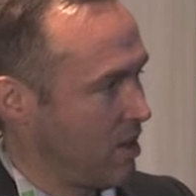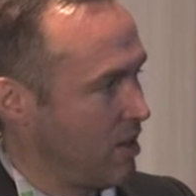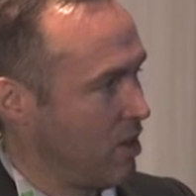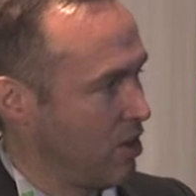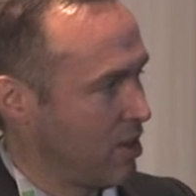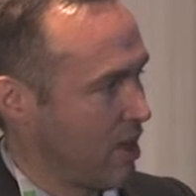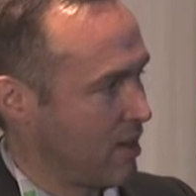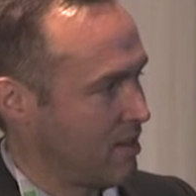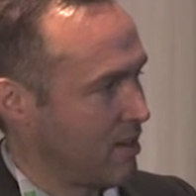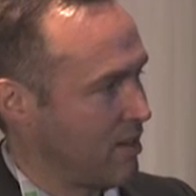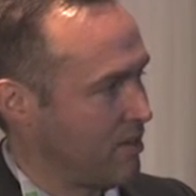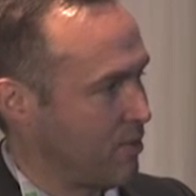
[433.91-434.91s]
look
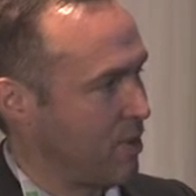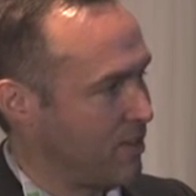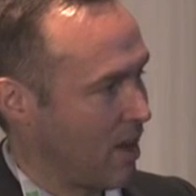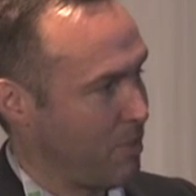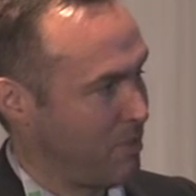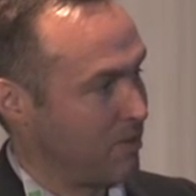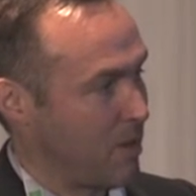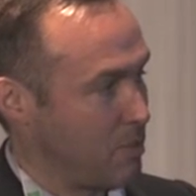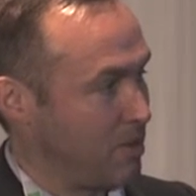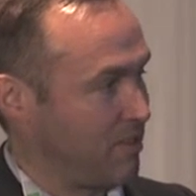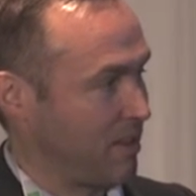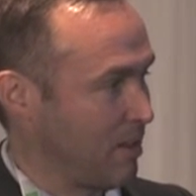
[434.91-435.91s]
at different types of
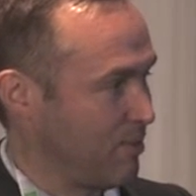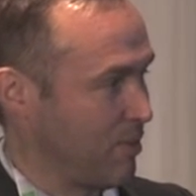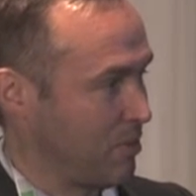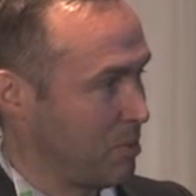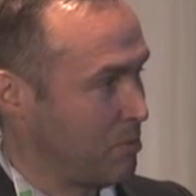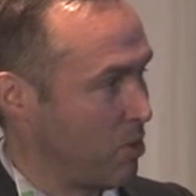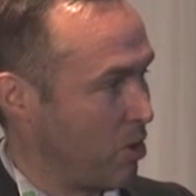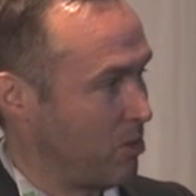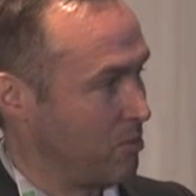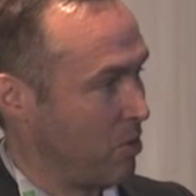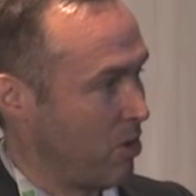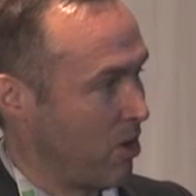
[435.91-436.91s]
ABC lymphoma more
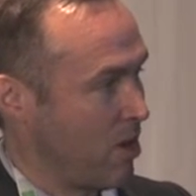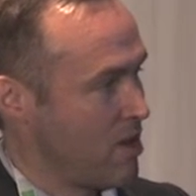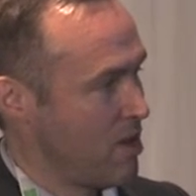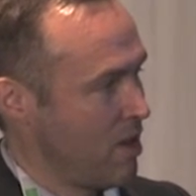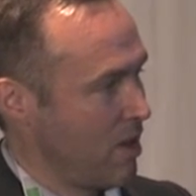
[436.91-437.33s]
and more,